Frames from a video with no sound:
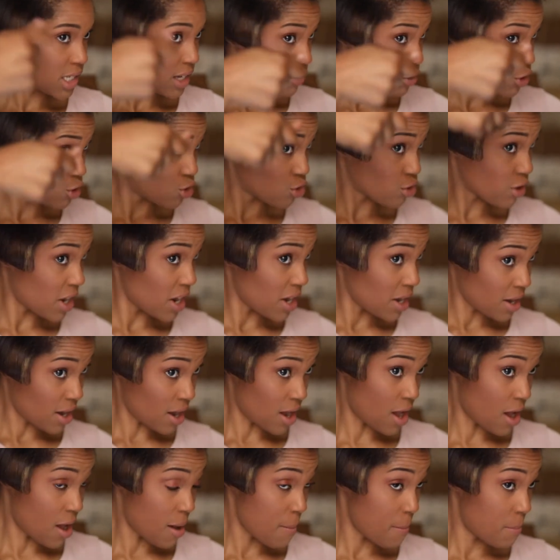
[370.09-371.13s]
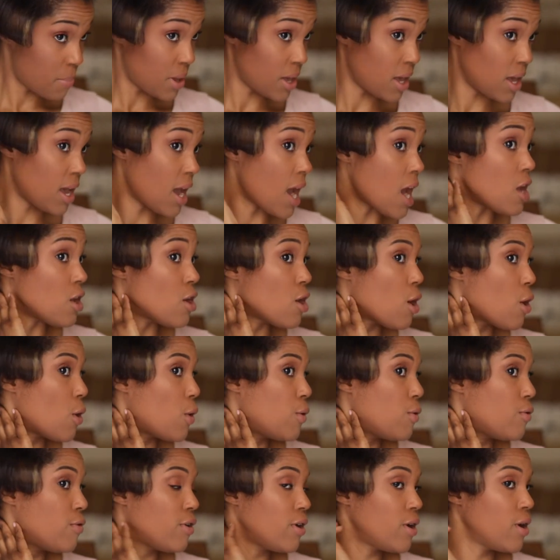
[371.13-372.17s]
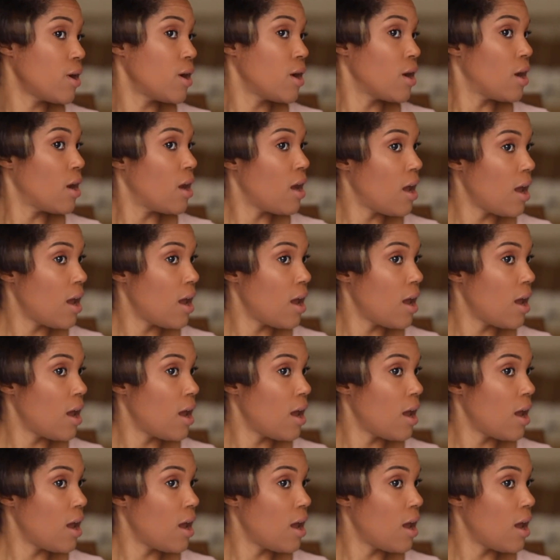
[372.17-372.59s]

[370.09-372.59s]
I've straightened up and over,